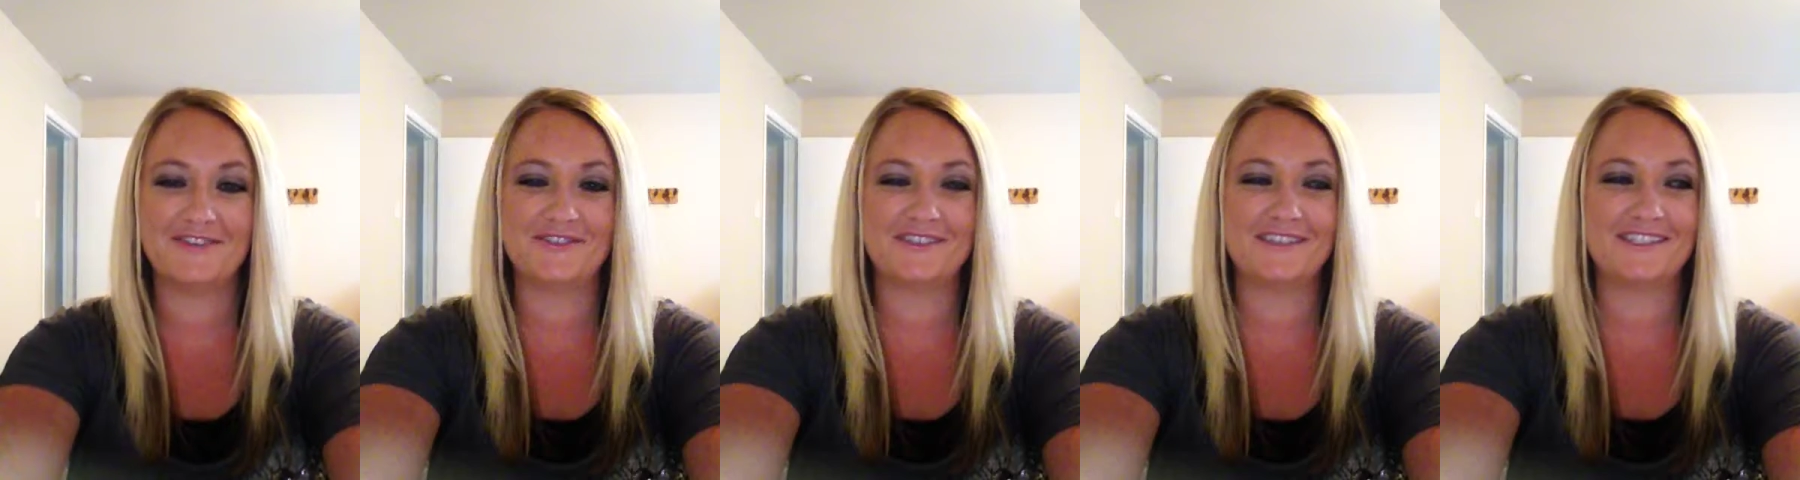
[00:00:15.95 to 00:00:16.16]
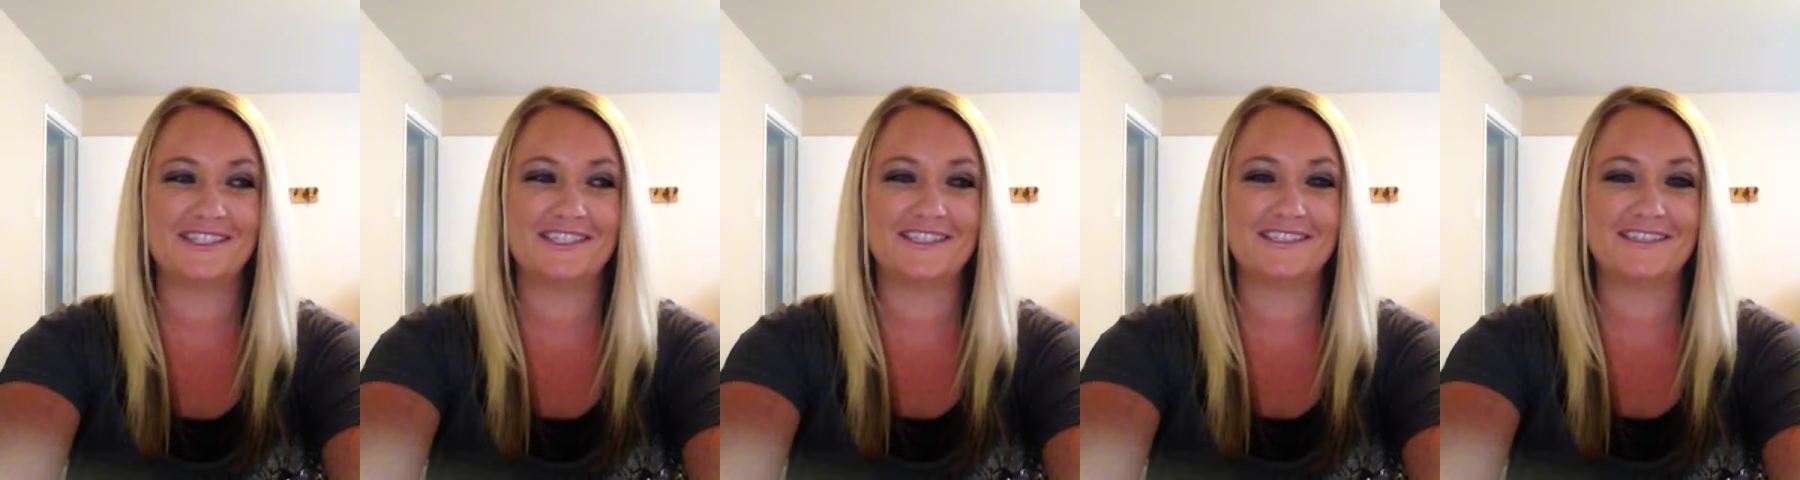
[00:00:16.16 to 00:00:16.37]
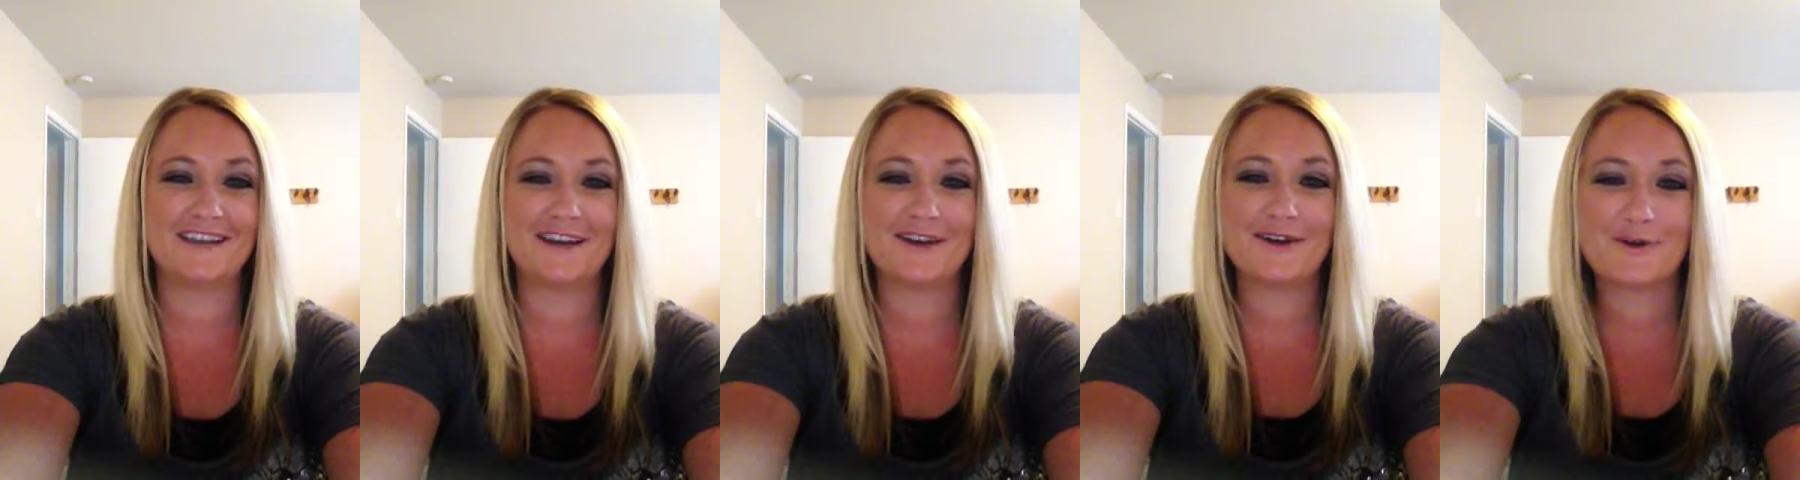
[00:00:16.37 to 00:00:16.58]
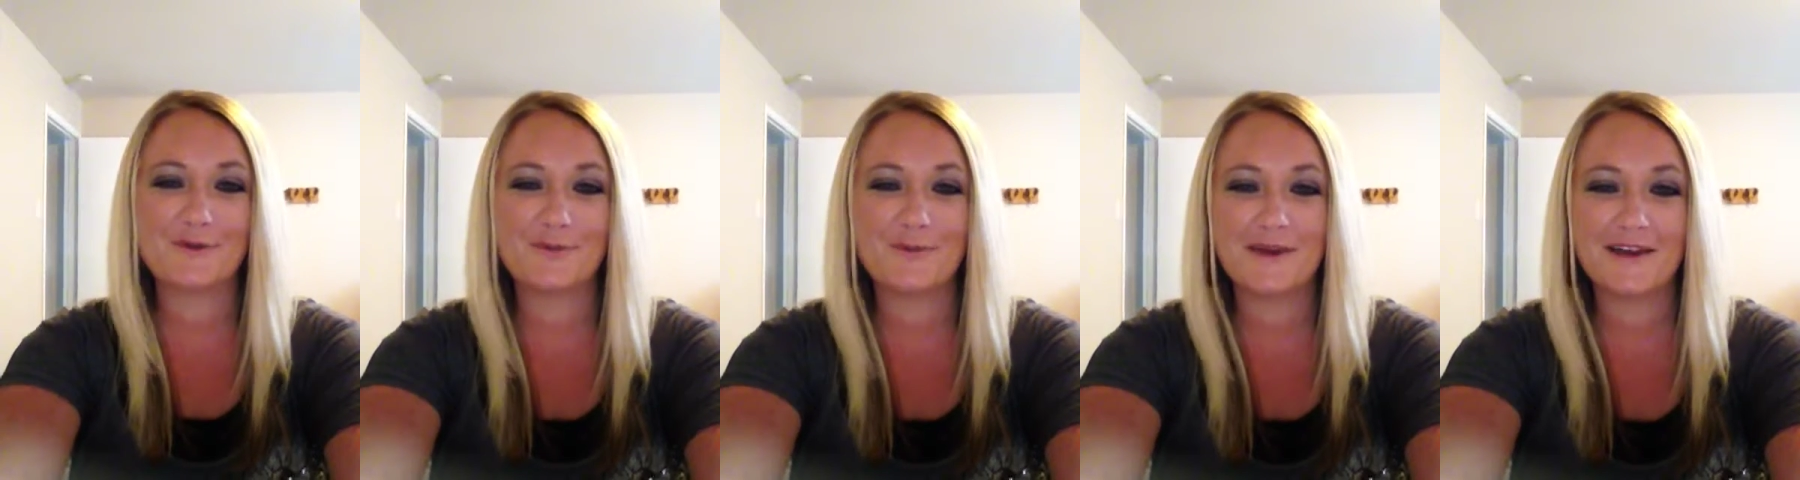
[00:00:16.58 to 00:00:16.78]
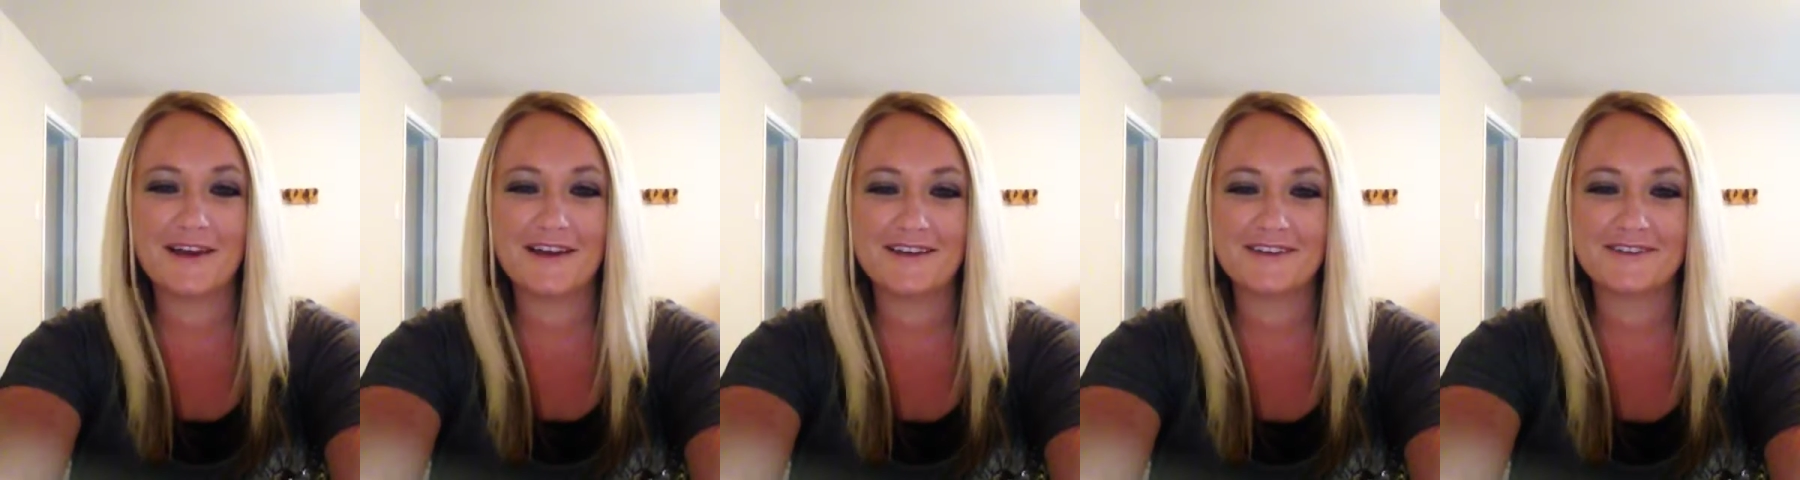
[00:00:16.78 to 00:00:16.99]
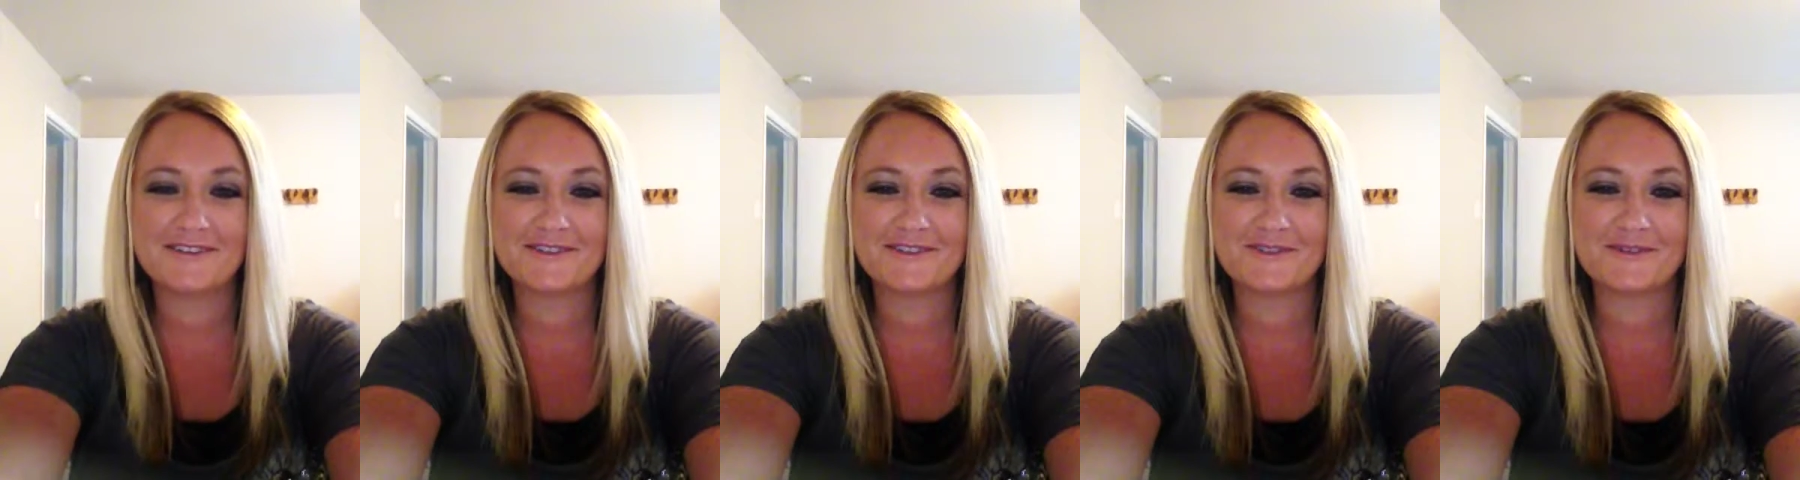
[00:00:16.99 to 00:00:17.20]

you see a Taco Bell,